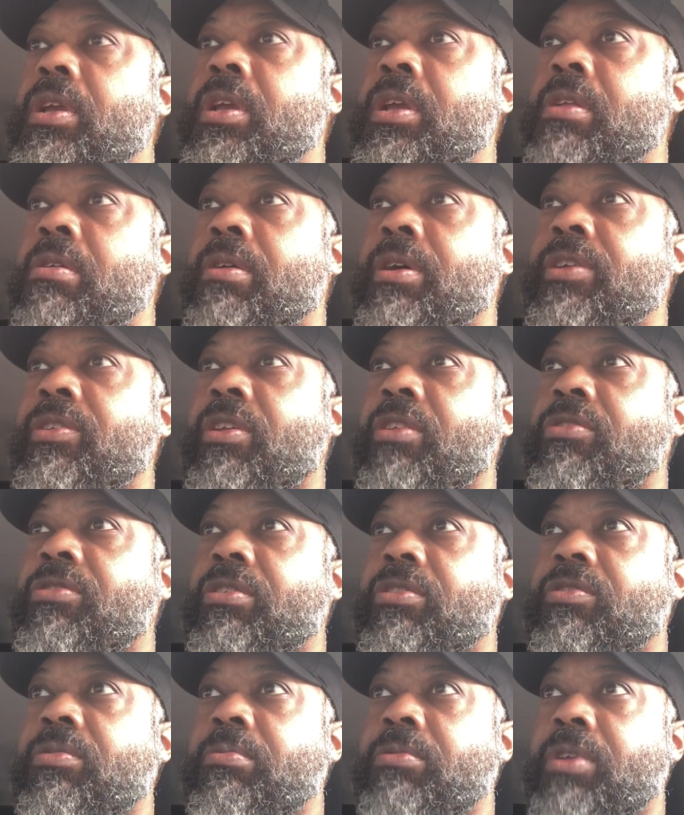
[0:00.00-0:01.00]
as I
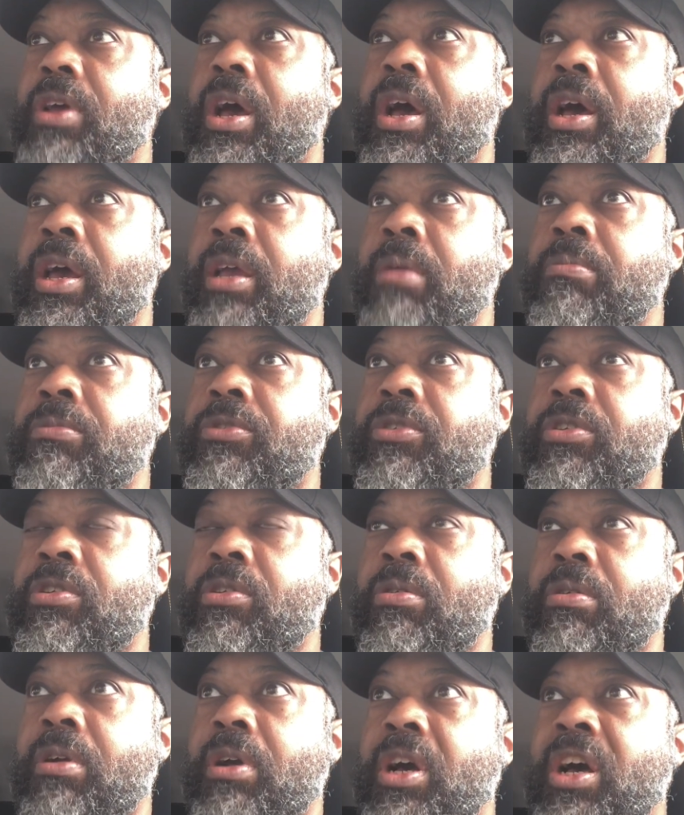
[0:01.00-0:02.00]
took some time to
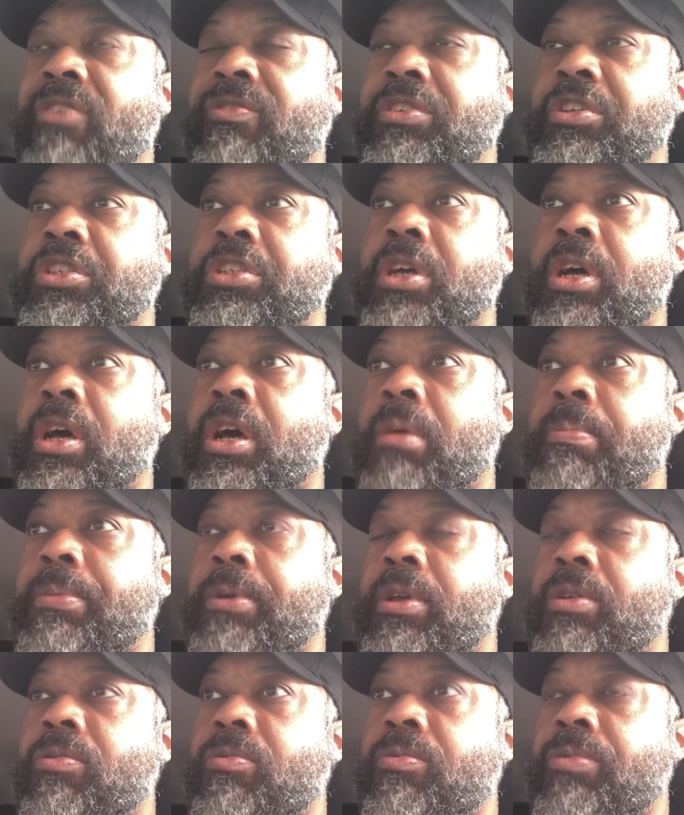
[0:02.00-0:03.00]
go to a coffee shop
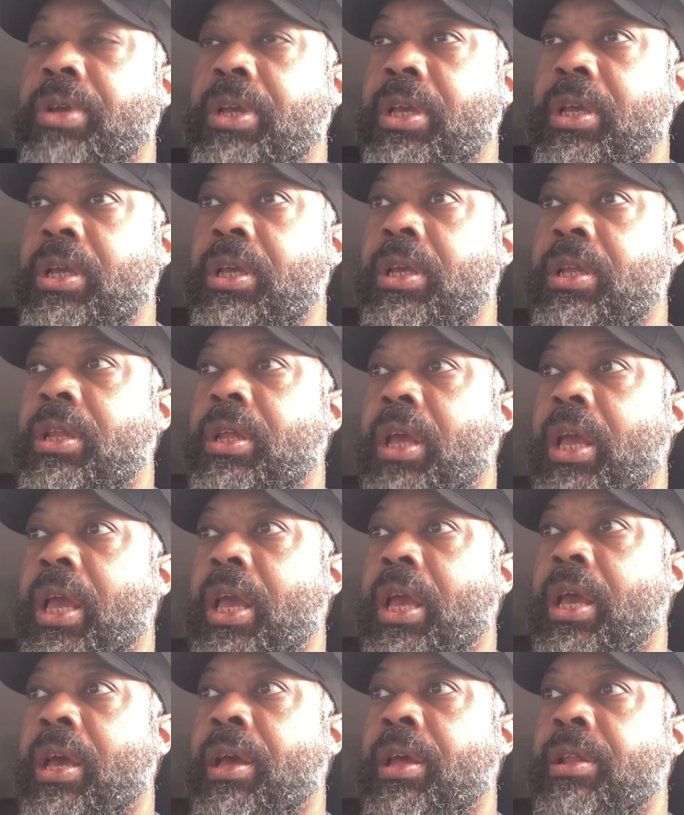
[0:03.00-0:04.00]
and read
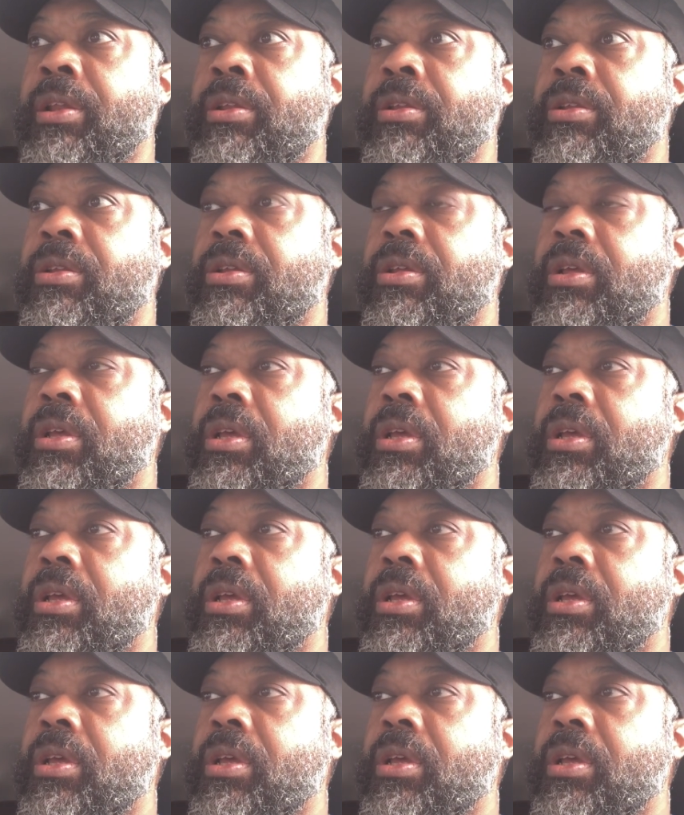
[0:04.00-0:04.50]
and